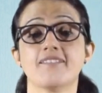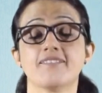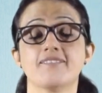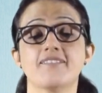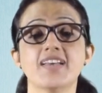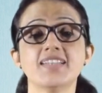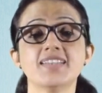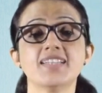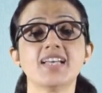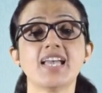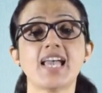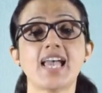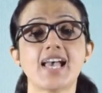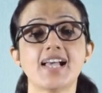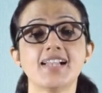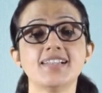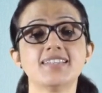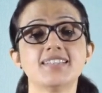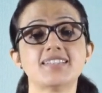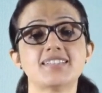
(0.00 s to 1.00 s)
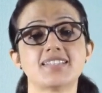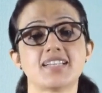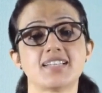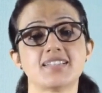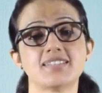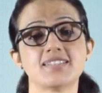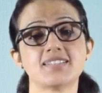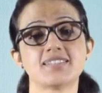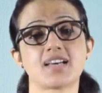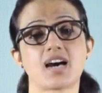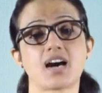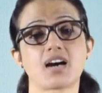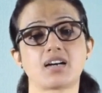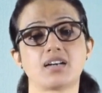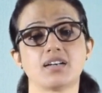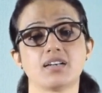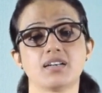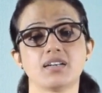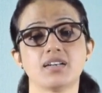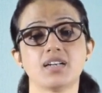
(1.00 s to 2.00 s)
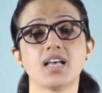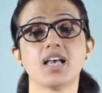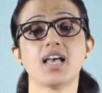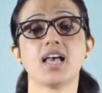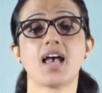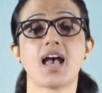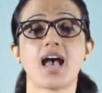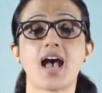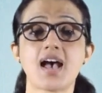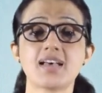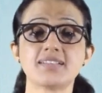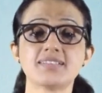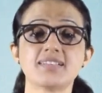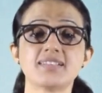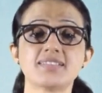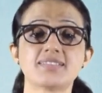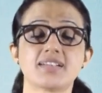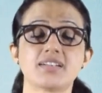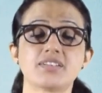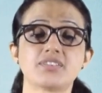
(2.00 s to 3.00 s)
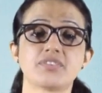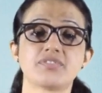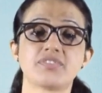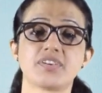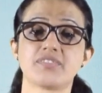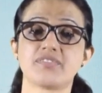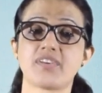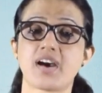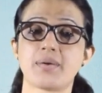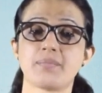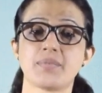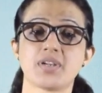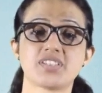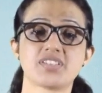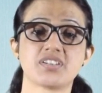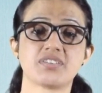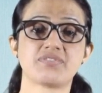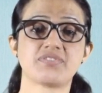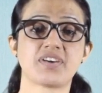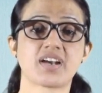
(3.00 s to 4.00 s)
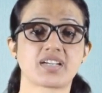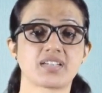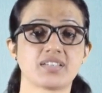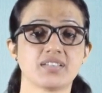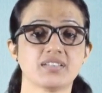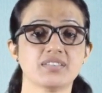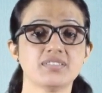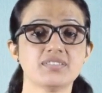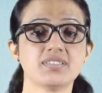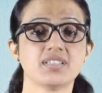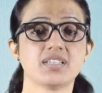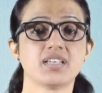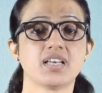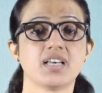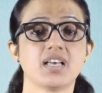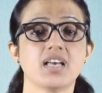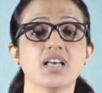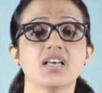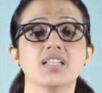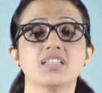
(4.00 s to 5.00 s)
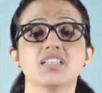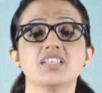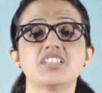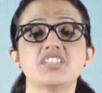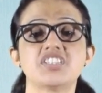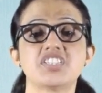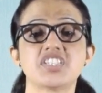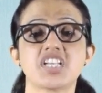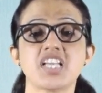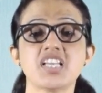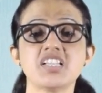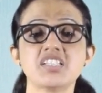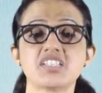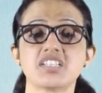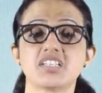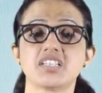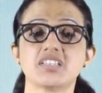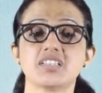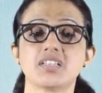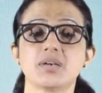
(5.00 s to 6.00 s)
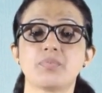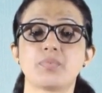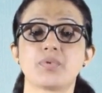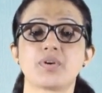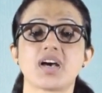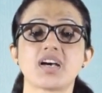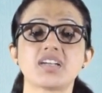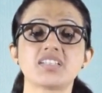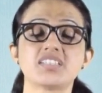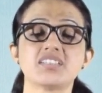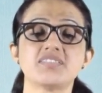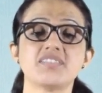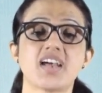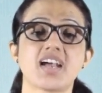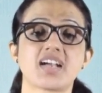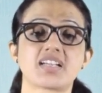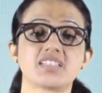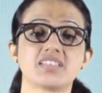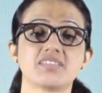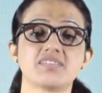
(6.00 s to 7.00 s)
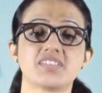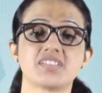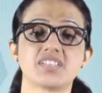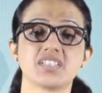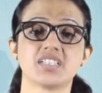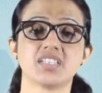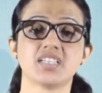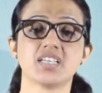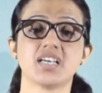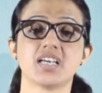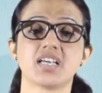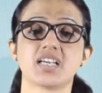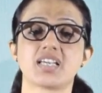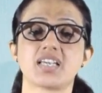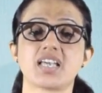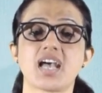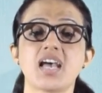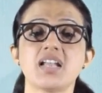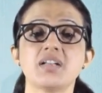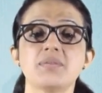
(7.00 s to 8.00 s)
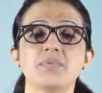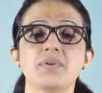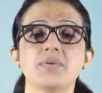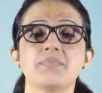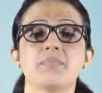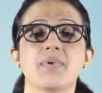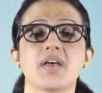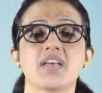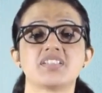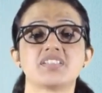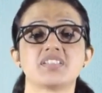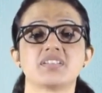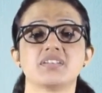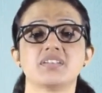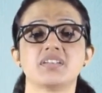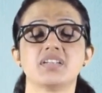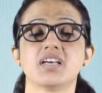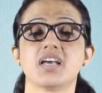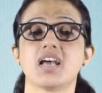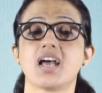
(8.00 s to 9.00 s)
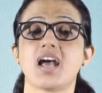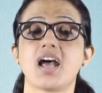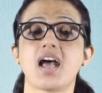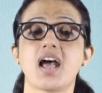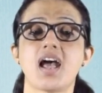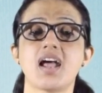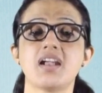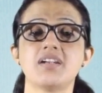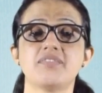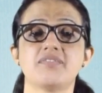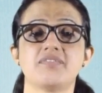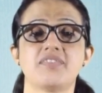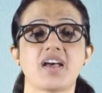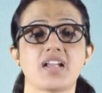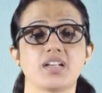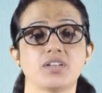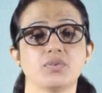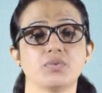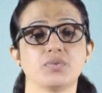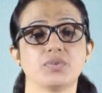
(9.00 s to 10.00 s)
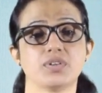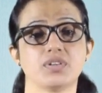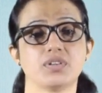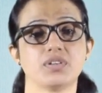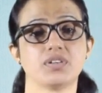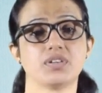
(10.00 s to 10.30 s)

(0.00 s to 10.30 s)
When the health changes occur as a result of environmental factors, the change in the productive activity can be measured and valued.